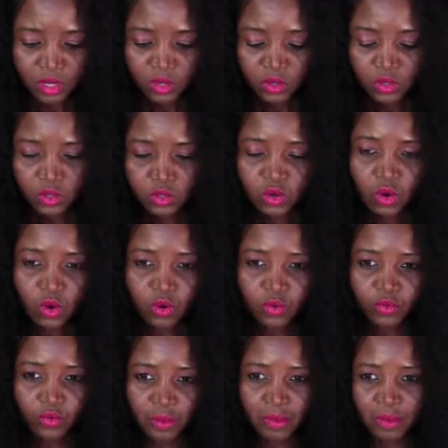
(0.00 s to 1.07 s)
So
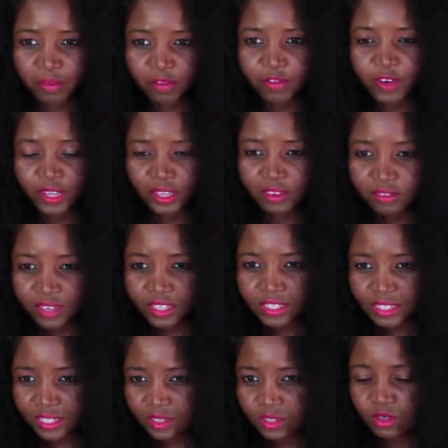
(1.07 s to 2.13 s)
remember, forgiveness
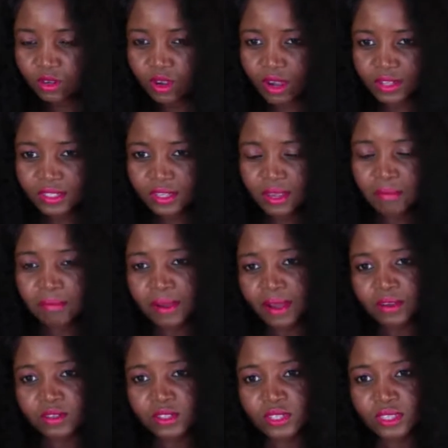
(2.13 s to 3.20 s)
is not
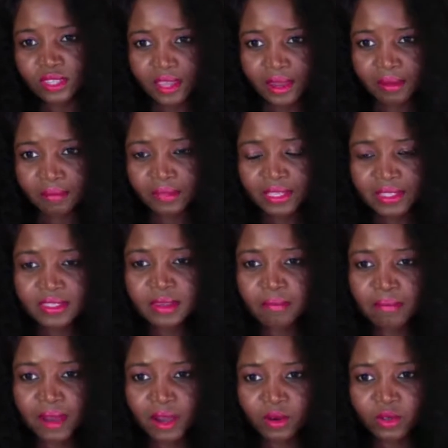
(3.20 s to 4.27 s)
about them, it's
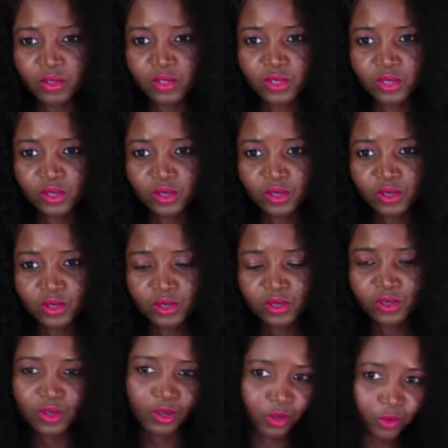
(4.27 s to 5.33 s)
about
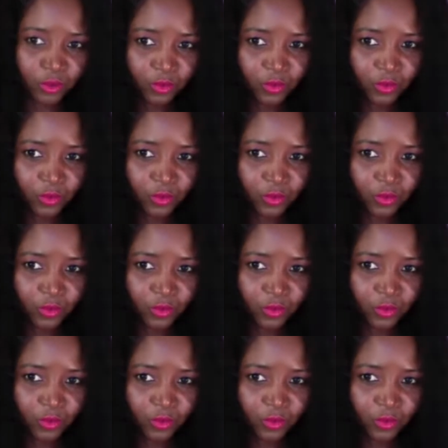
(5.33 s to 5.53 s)
you.